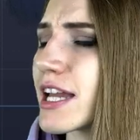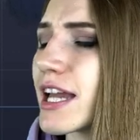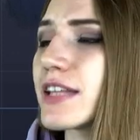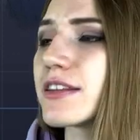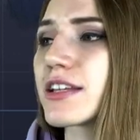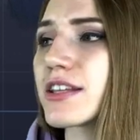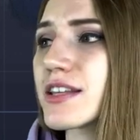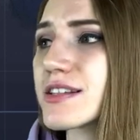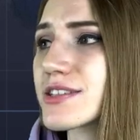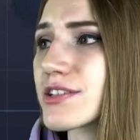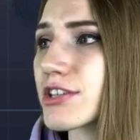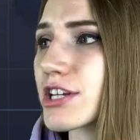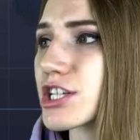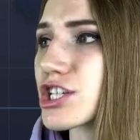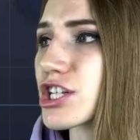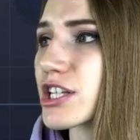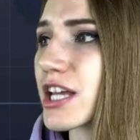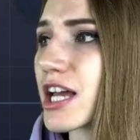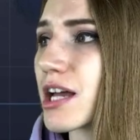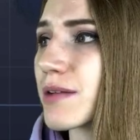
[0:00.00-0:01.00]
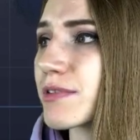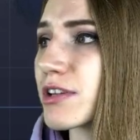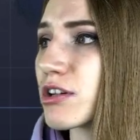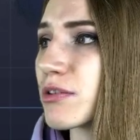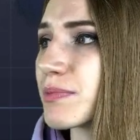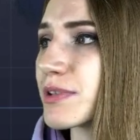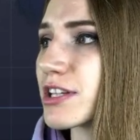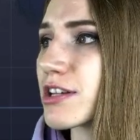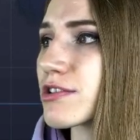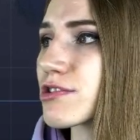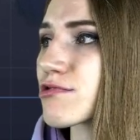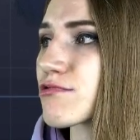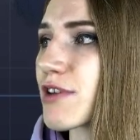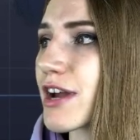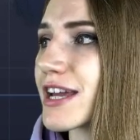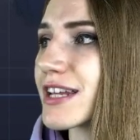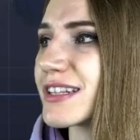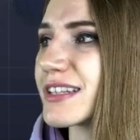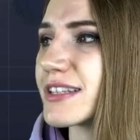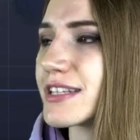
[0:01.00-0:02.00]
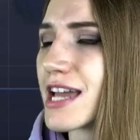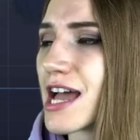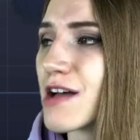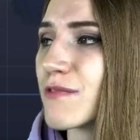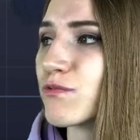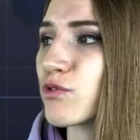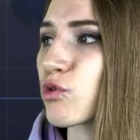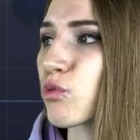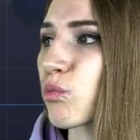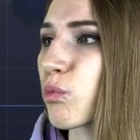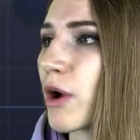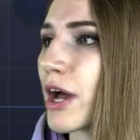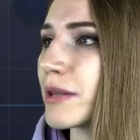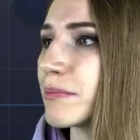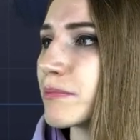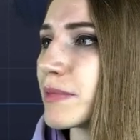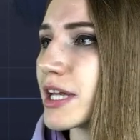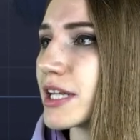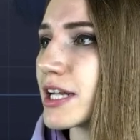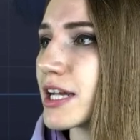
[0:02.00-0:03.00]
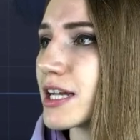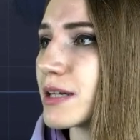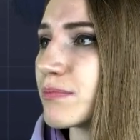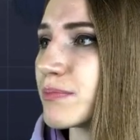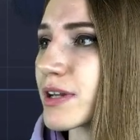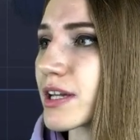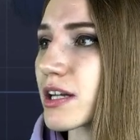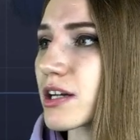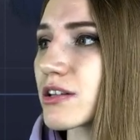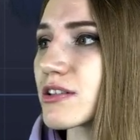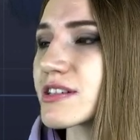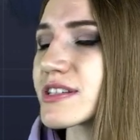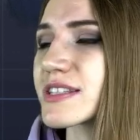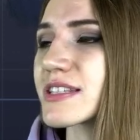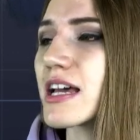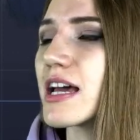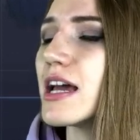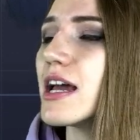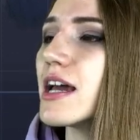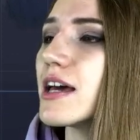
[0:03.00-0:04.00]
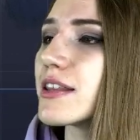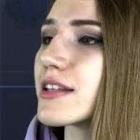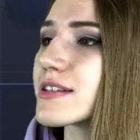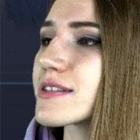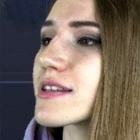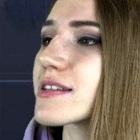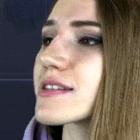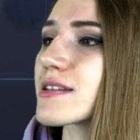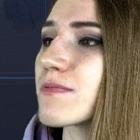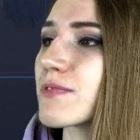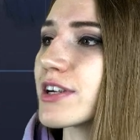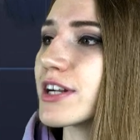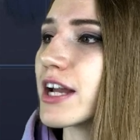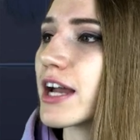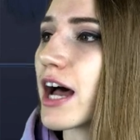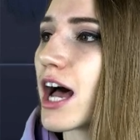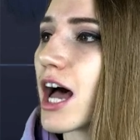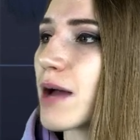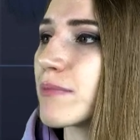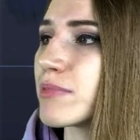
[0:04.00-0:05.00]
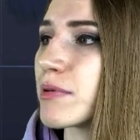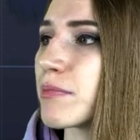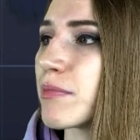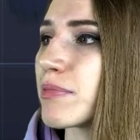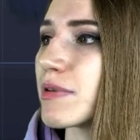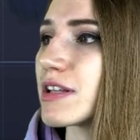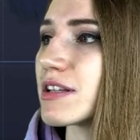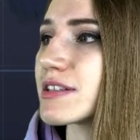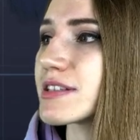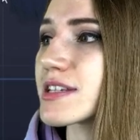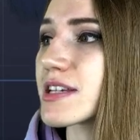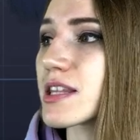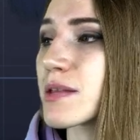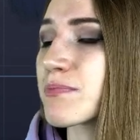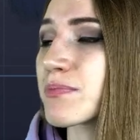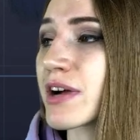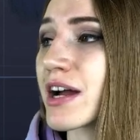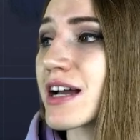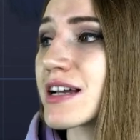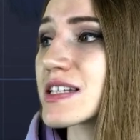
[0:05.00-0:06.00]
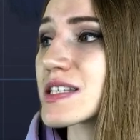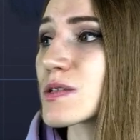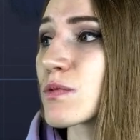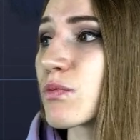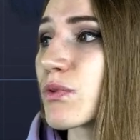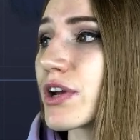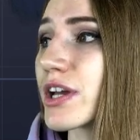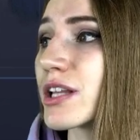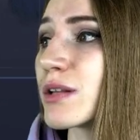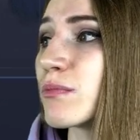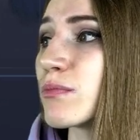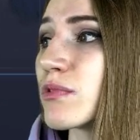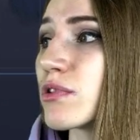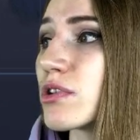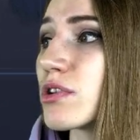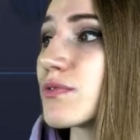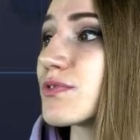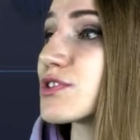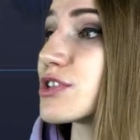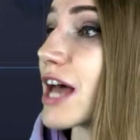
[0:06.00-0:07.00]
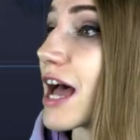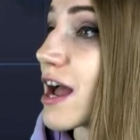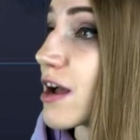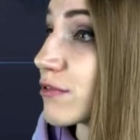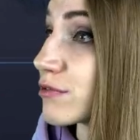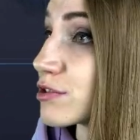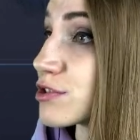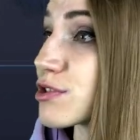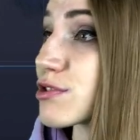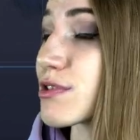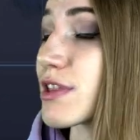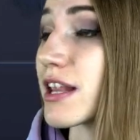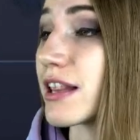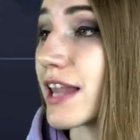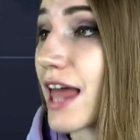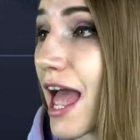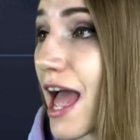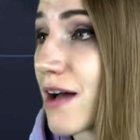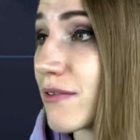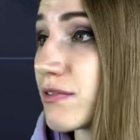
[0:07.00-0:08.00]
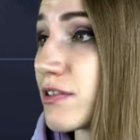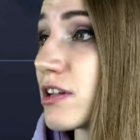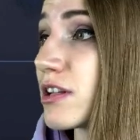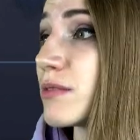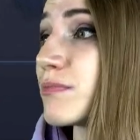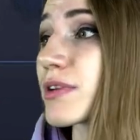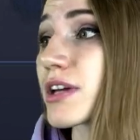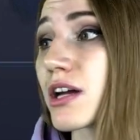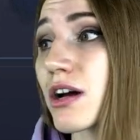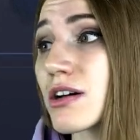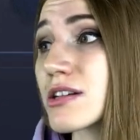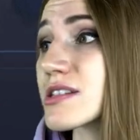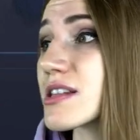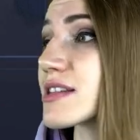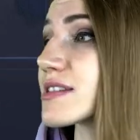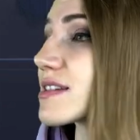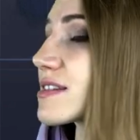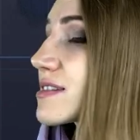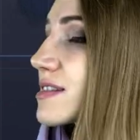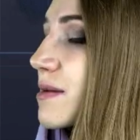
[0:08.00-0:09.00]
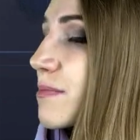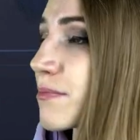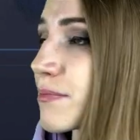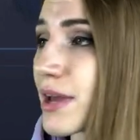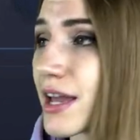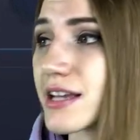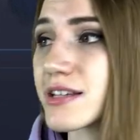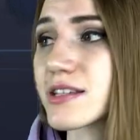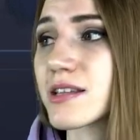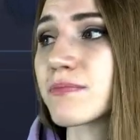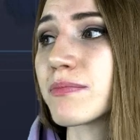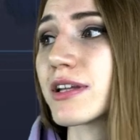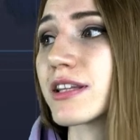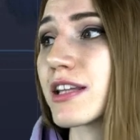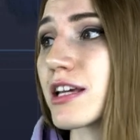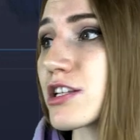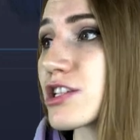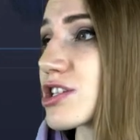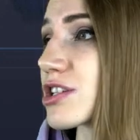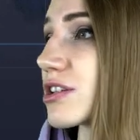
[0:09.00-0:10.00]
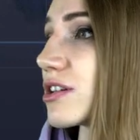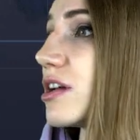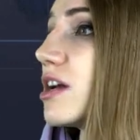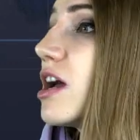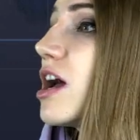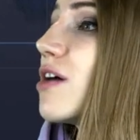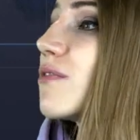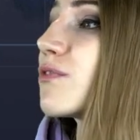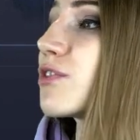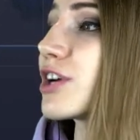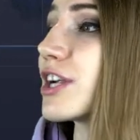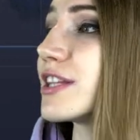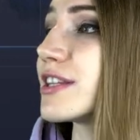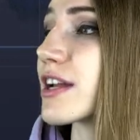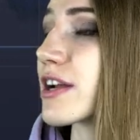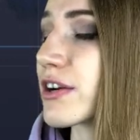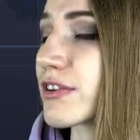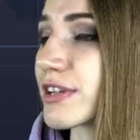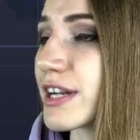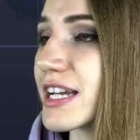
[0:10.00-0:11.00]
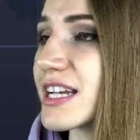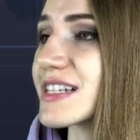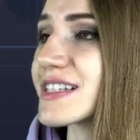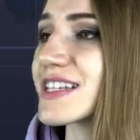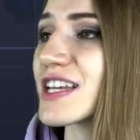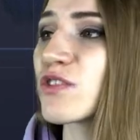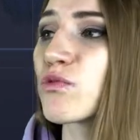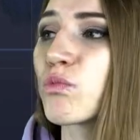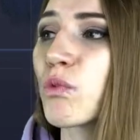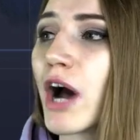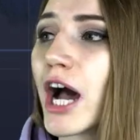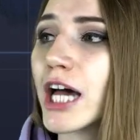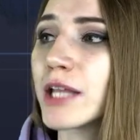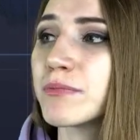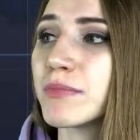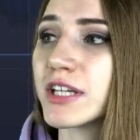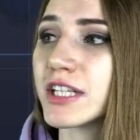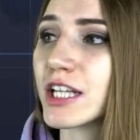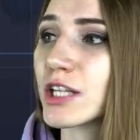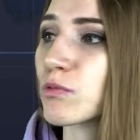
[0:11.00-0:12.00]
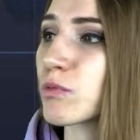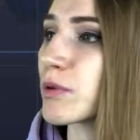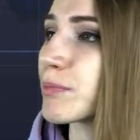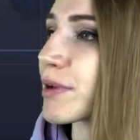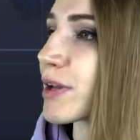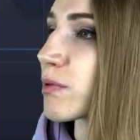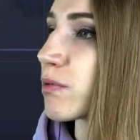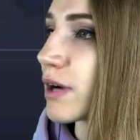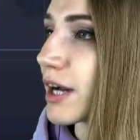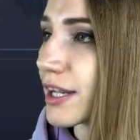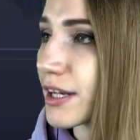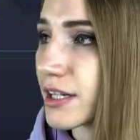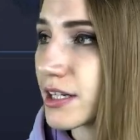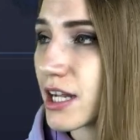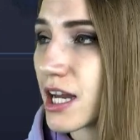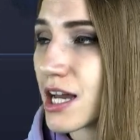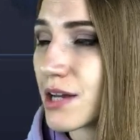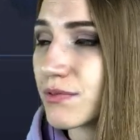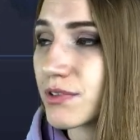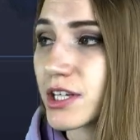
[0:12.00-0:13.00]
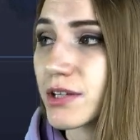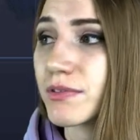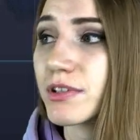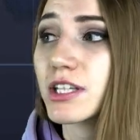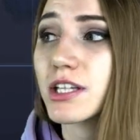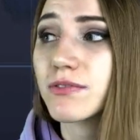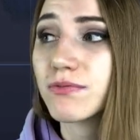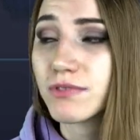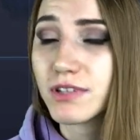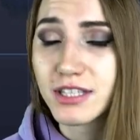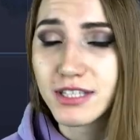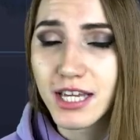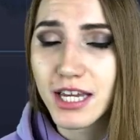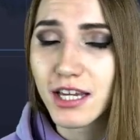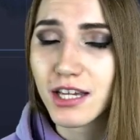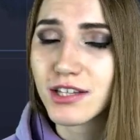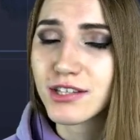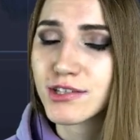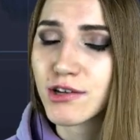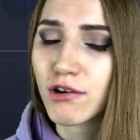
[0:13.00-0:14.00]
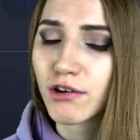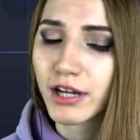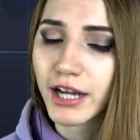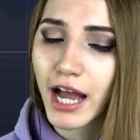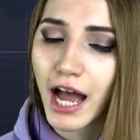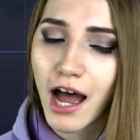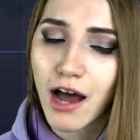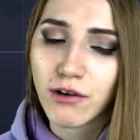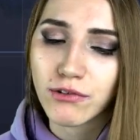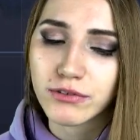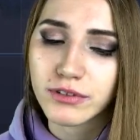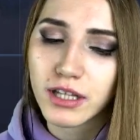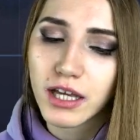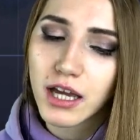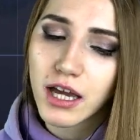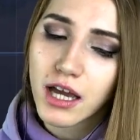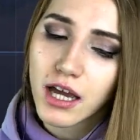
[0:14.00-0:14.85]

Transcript: And in this situation I will open a trade down for 1 minute, because this is a very high probability the price will move down to the level, because this is the amazing potential for a decrease, and 1 minute will be quite enough, even if we take into account